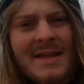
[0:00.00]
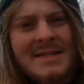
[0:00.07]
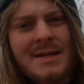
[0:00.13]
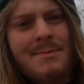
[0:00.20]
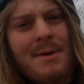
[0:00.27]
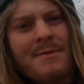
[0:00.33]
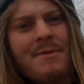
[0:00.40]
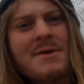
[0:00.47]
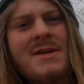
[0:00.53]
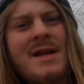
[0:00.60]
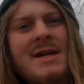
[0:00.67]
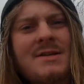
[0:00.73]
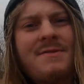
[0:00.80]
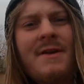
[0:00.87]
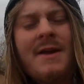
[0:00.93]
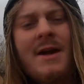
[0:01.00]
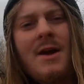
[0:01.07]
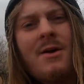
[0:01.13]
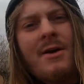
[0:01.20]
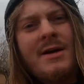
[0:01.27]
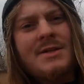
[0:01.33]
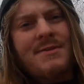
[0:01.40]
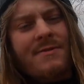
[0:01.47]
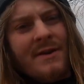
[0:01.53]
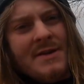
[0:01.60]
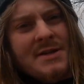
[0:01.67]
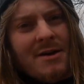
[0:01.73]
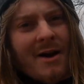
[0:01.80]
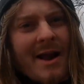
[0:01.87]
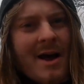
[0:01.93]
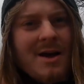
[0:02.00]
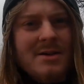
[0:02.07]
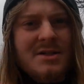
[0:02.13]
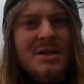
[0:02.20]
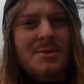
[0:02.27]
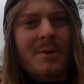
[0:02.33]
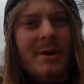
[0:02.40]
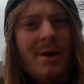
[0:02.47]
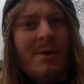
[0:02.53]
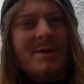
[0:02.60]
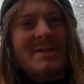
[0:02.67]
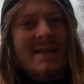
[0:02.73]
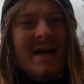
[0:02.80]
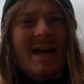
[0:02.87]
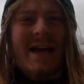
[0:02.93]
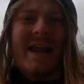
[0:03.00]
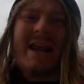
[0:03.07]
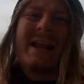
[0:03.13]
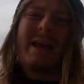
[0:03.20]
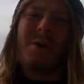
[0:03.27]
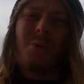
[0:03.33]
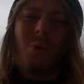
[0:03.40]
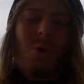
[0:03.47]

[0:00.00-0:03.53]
that's going to be it for today's video. It's freezing right now, so I just want to go inside and get